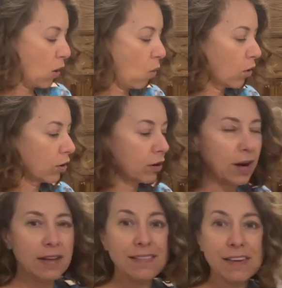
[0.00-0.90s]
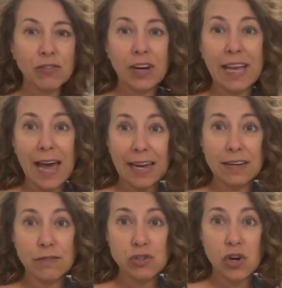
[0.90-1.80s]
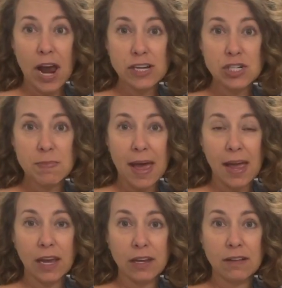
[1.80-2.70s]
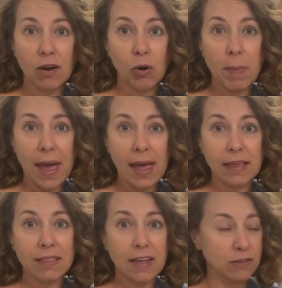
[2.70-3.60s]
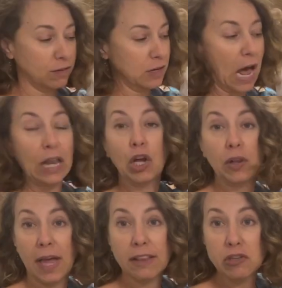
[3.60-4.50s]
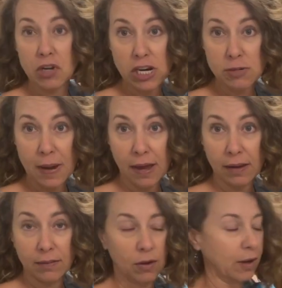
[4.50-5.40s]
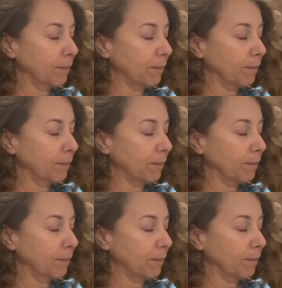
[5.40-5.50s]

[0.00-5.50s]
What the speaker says: Or a different kind of trash bag or bag that does not look like the trash bag. Okay,